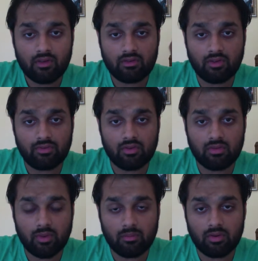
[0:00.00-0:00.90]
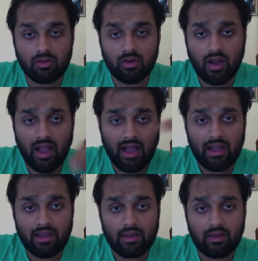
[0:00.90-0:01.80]
So if you remember
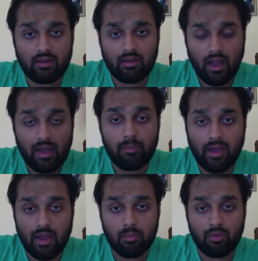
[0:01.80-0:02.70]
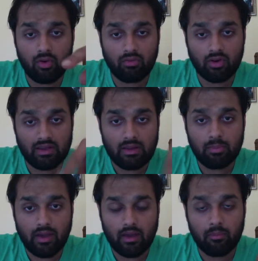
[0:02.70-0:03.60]
IPAP over
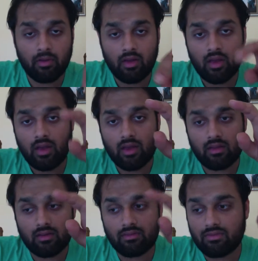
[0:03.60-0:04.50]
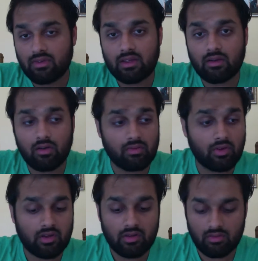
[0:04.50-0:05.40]
EPAP and then V over
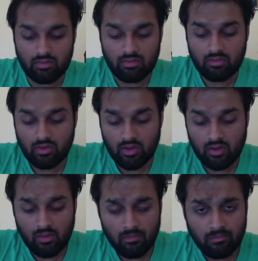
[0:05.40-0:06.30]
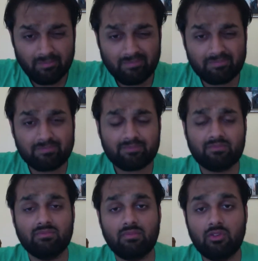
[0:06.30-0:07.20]
Q,
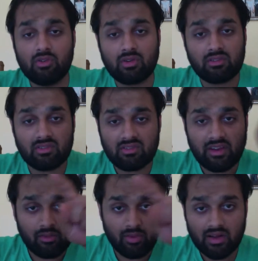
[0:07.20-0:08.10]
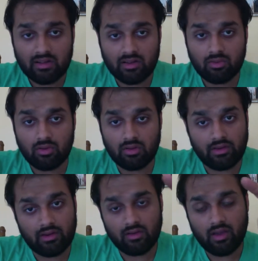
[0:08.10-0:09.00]
you can just directly
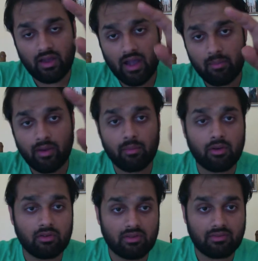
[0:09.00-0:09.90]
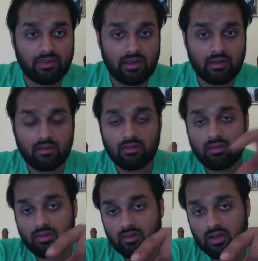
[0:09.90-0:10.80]
correlate. Okay, IPAP goes to V,
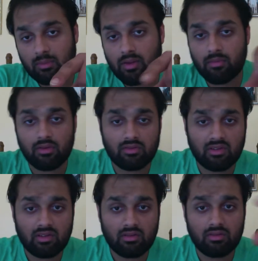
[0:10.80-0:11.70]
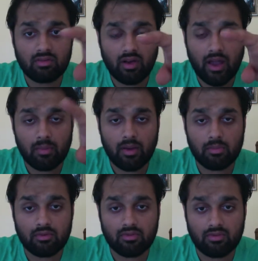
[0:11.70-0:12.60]
EPAP goes to Q, so
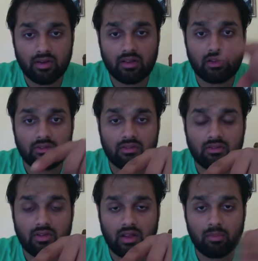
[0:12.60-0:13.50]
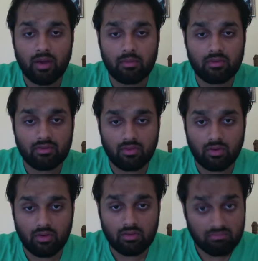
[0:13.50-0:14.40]
IPAP is for ventilation, EPAP is
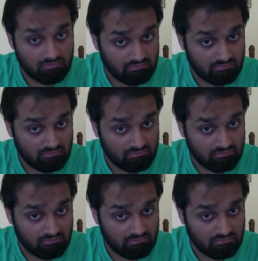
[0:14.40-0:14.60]
for